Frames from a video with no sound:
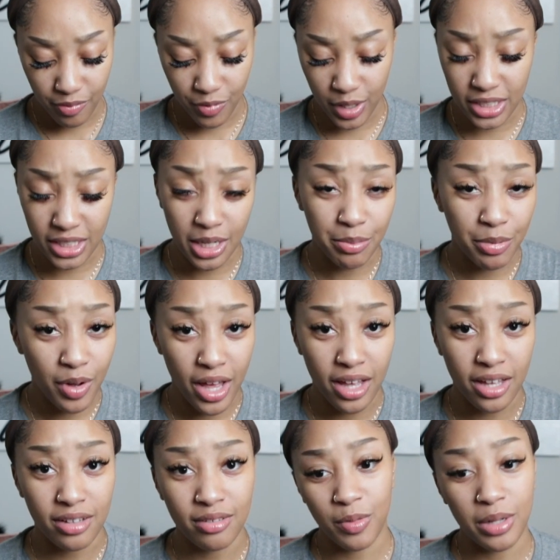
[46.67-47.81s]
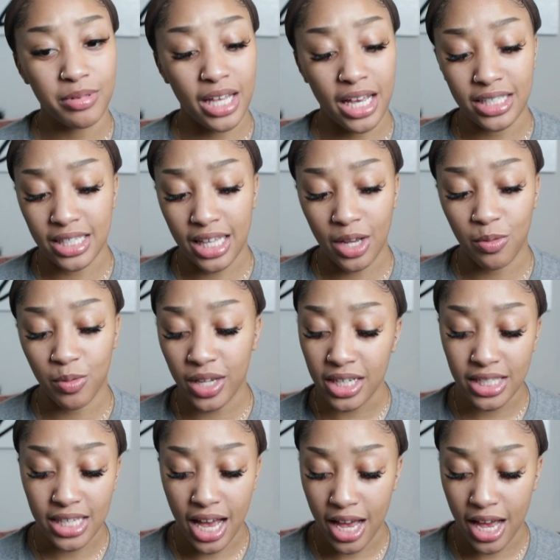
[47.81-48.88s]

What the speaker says: For example, at websites like Wig